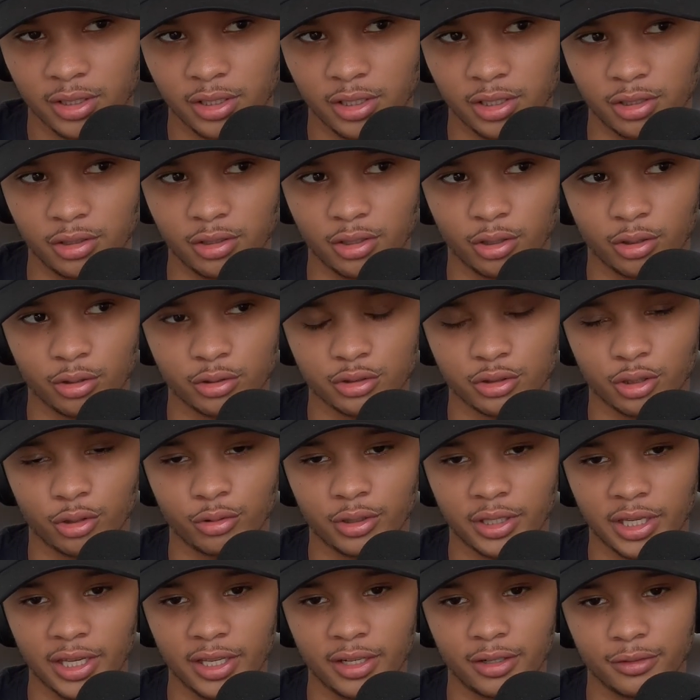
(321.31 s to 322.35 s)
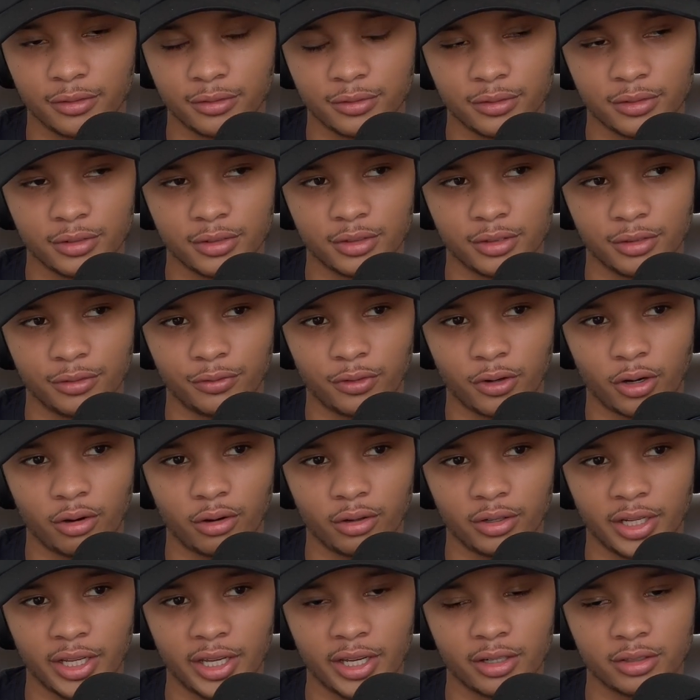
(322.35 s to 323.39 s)
it's okay to fall
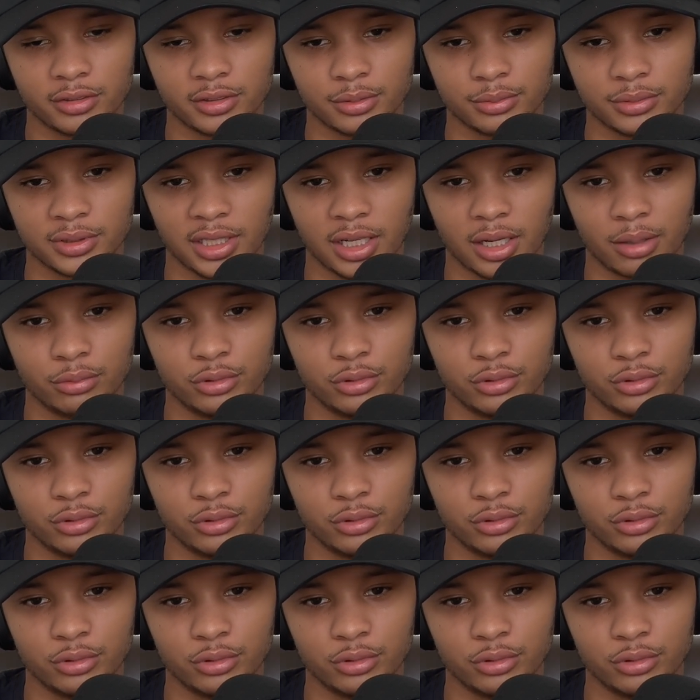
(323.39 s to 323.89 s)
down sometimes.